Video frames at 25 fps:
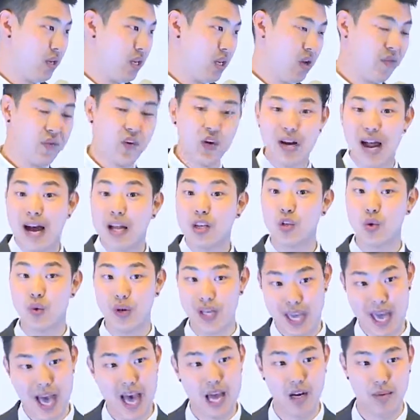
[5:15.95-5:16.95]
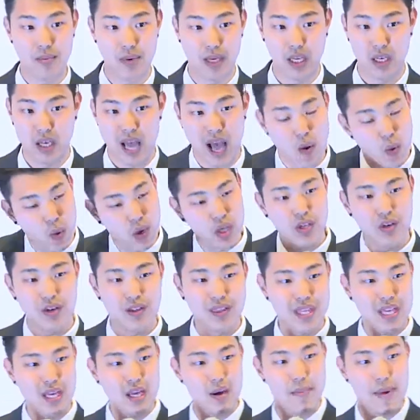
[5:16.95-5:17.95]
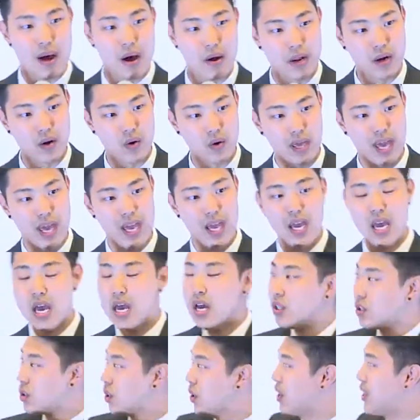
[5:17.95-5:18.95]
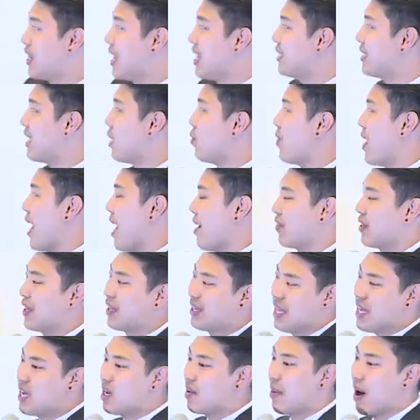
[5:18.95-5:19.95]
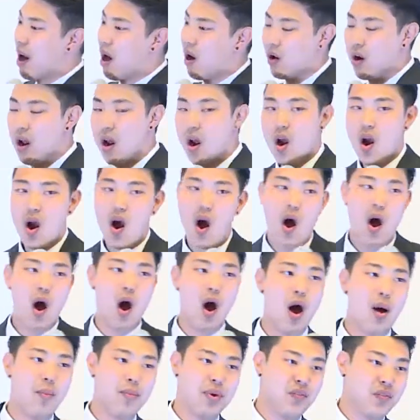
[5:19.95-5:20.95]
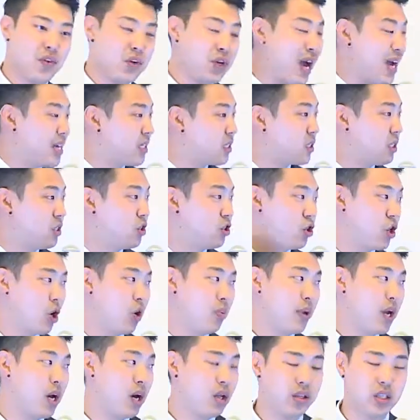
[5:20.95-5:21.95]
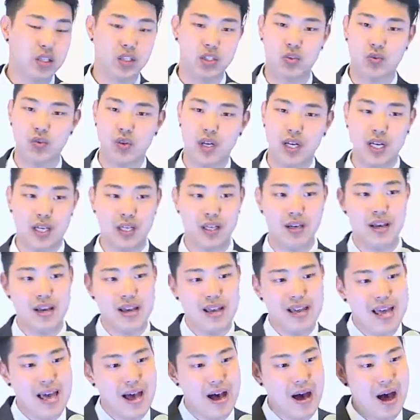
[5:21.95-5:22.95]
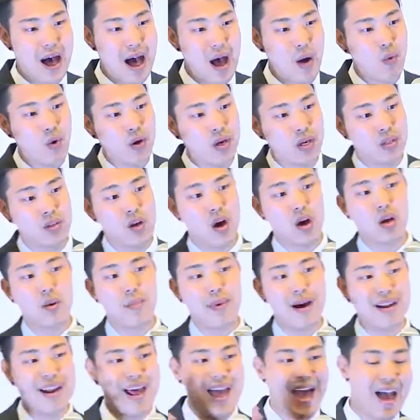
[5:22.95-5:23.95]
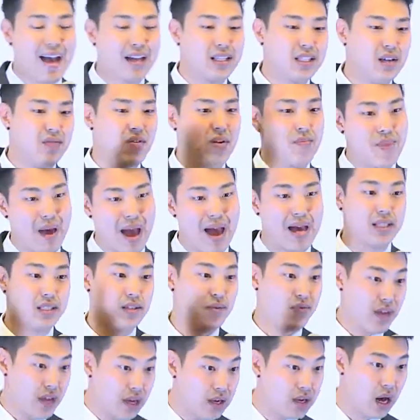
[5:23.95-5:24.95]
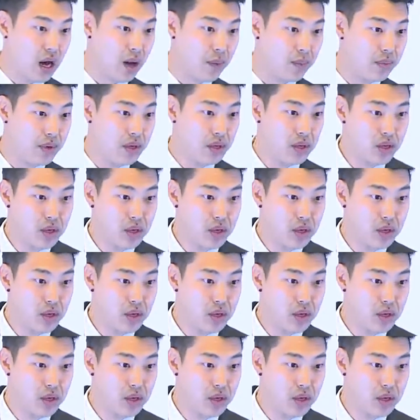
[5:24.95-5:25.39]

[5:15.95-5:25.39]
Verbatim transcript: If you're not doing Atomy, I want you to think about it, okay? So, the things that we have to think about, um, if you guys can show me on the screen, uh, I want to talk about active and passive income.